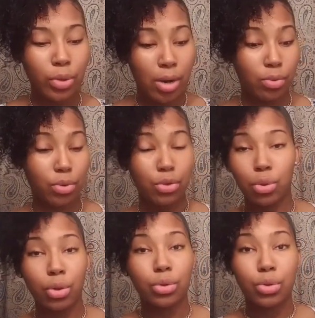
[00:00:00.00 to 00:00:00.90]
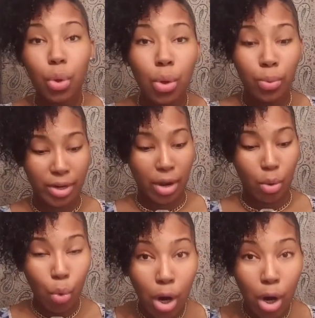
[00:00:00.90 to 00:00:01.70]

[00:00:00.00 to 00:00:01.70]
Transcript: when i used to go to school when i